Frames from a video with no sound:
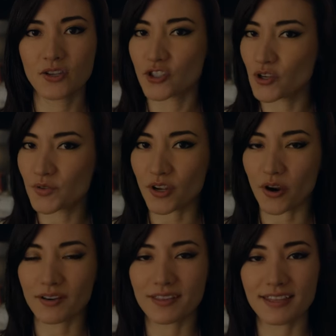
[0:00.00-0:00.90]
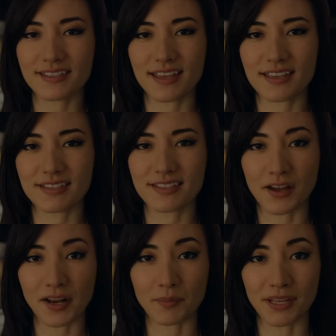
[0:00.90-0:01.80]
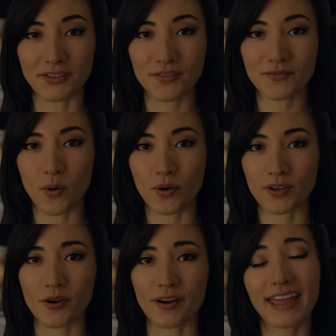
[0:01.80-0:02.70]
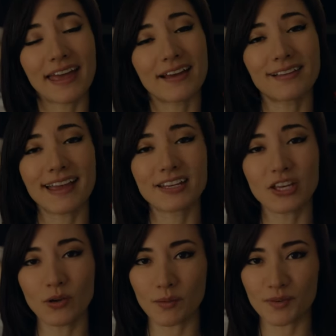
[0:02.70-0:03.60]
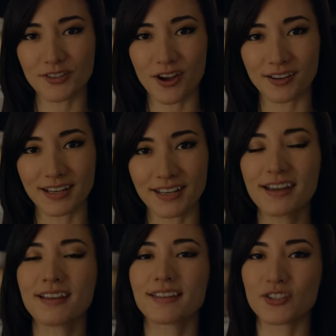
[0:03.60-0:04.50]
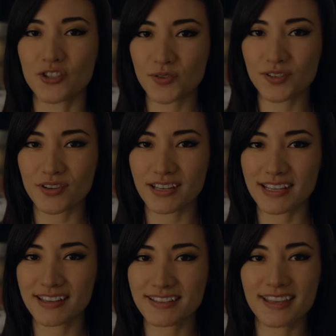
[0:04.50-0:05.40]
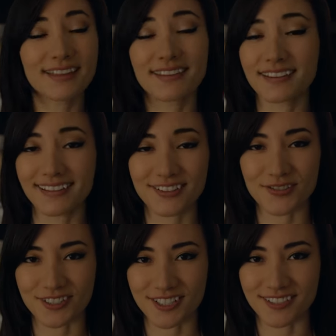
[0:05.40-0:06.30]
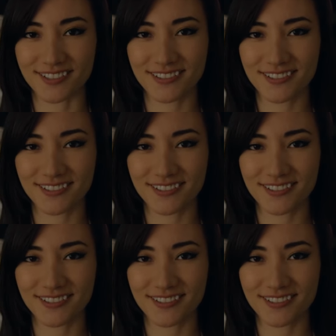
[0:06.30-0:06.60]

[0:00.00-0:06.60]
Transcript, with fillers: Juicer. This is not a blender for your kale and cucumber tonic. The juicer is the electrician.